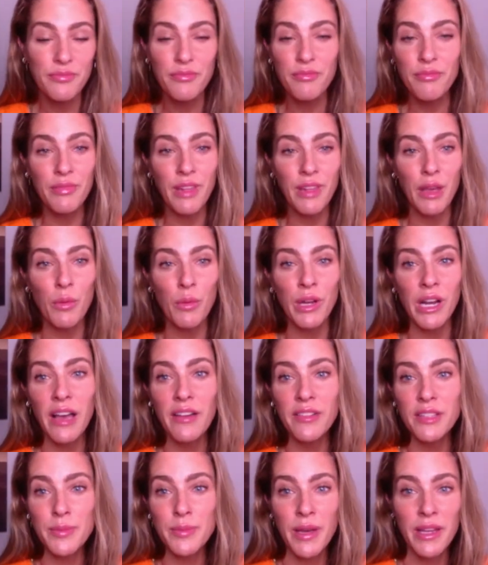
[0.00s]
And what
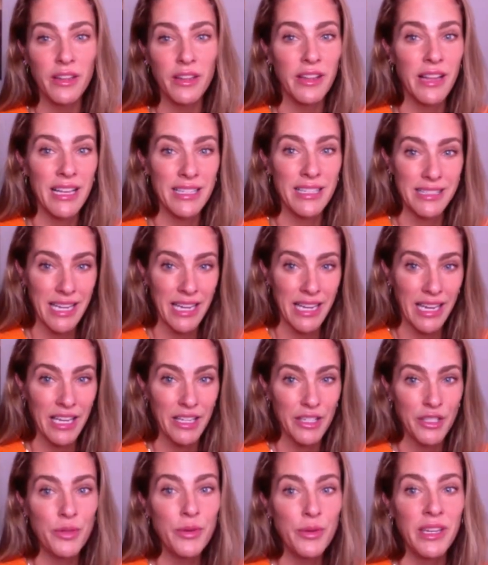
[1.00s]
I've spent the last
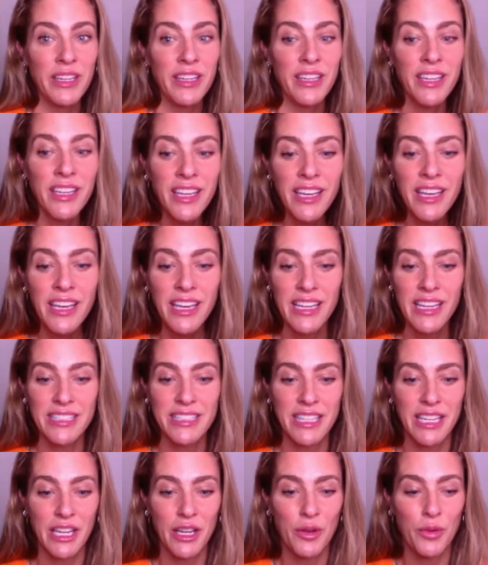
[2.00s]
decade doing is
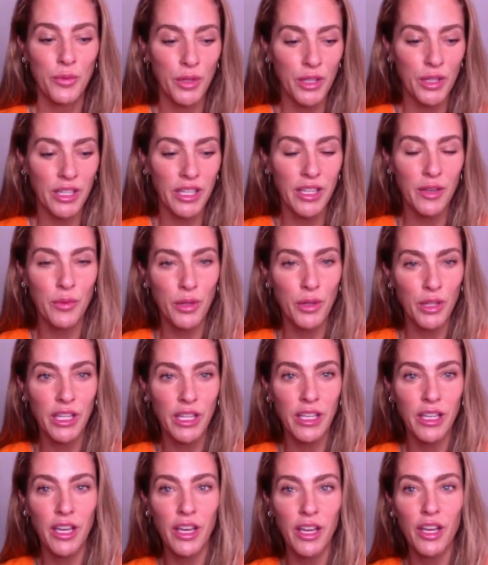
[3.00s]
getting really,
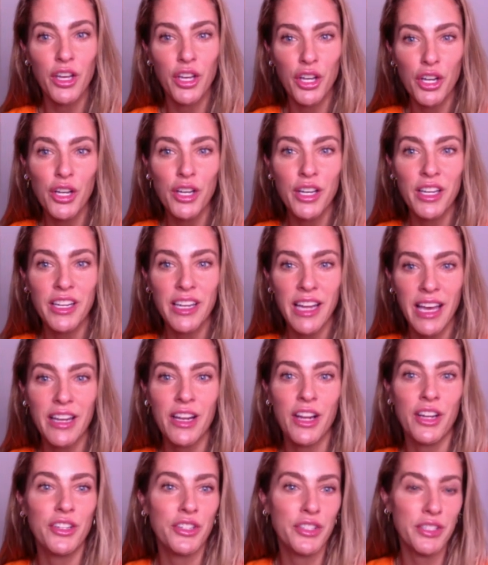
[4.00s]
really good at
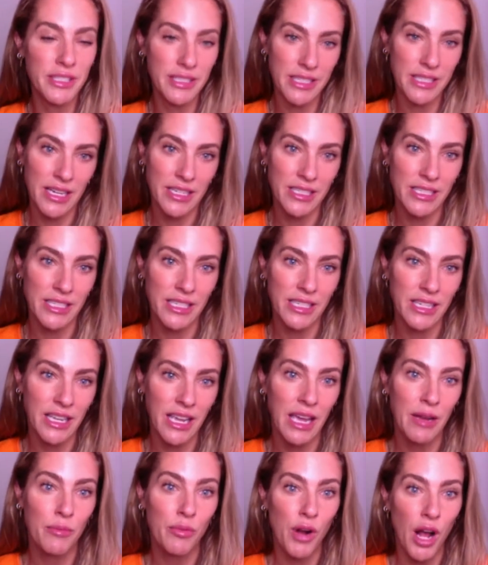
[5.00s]
understanding
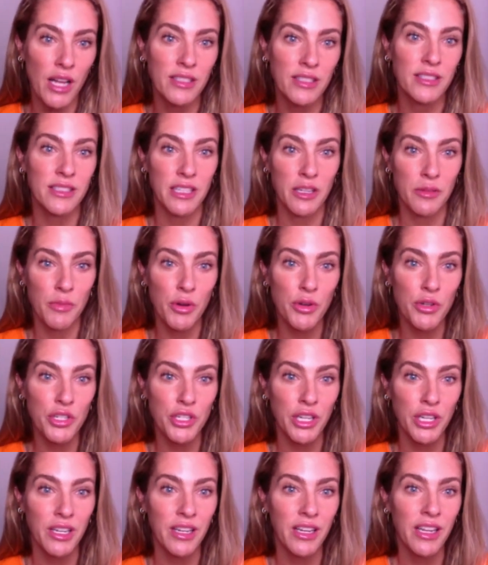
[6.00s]
and processing
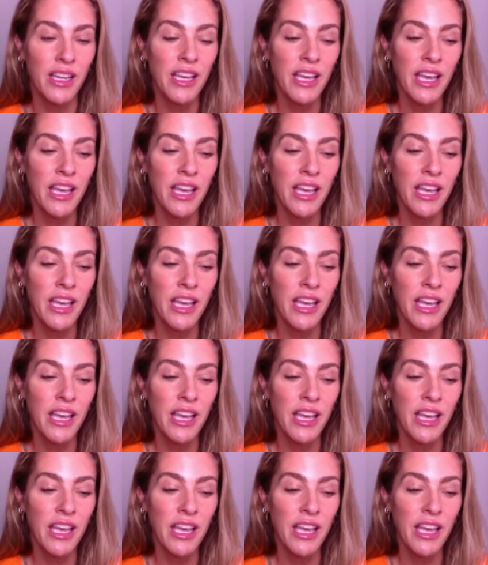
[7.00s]
emotion.